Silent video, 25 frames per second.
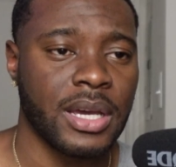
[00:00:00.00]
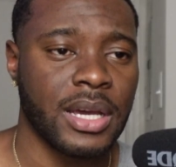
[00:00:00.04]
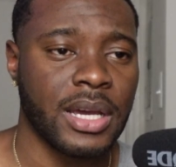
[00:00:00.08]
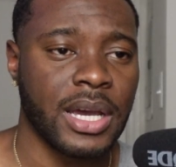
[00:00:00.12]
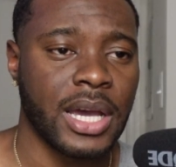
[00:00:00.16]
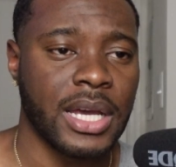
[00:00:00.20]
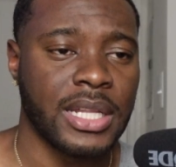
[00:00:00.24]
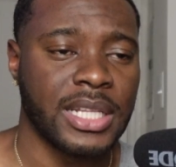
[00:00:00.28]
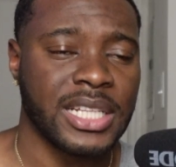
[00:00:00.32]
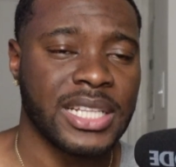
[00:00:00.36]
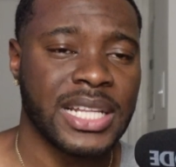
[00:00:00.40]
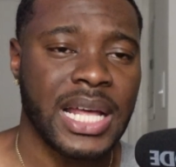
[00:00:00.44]

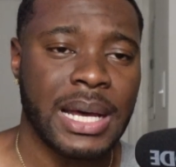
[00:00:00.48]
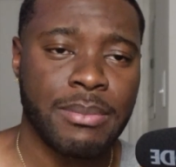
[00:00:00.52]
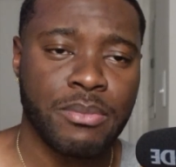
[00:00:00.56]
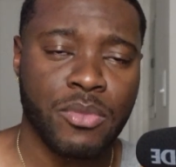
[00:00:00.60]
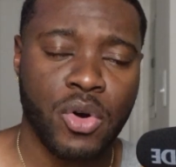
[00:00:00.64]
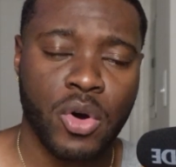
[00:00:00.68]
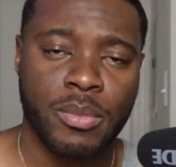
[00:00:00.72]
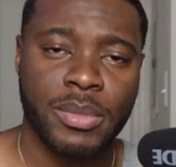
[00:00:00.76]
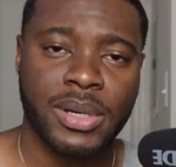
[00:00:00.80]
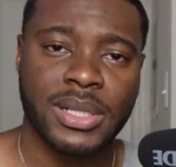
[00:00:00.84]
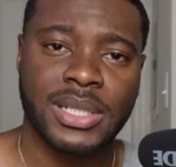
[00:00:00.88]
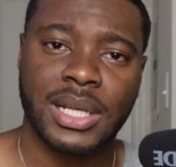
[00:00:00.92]
And in that
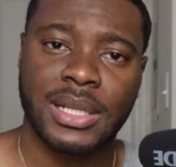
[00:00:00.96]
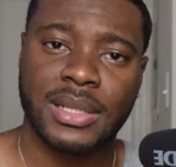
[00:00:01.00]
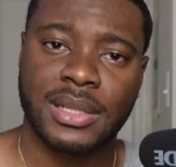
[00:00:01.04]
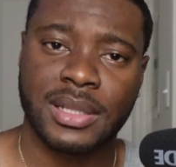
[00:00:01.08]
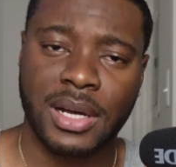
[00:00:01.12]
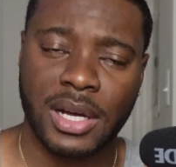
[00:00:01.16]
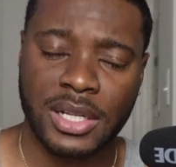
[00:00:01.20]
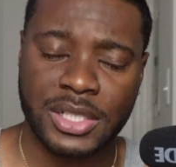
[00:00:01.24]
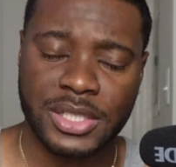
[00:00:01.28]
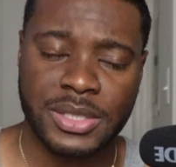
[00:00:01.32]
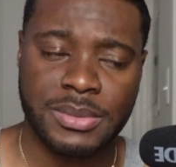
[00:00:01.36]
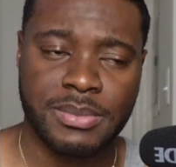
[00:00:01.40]
moment, I
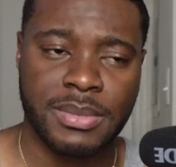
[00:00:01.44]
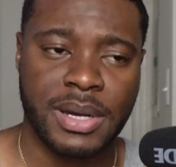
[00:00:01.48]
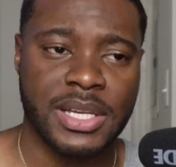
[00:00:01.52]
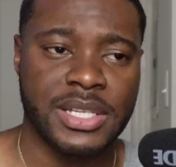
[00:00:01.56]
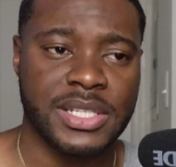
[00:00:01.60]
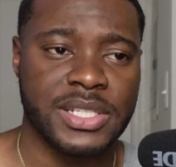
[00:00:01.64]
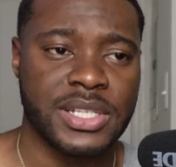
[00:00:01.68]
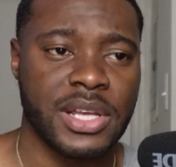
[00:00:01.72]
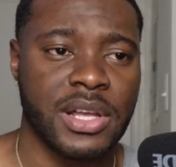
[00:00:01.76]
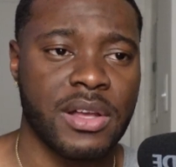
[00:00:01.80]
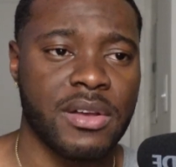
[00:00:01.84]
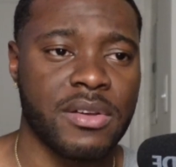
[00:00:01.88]
thought to
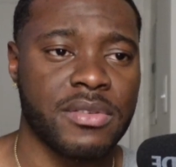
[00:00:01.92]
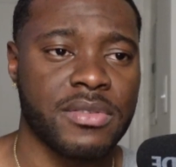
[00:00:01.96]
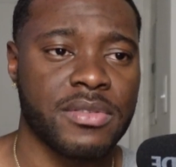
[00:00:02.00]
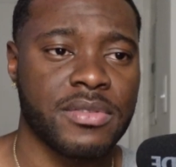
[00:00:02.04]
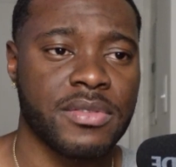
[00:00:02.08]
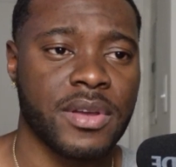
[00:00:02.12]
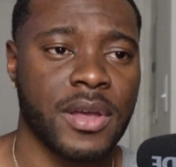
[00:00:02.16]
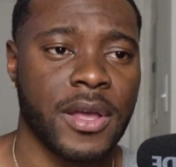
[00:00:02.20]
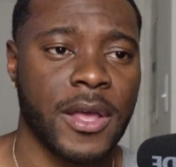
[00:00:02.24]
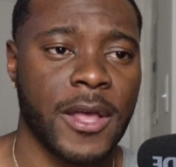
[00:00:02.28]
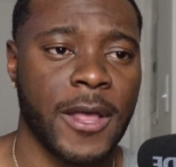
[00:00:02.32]
myself,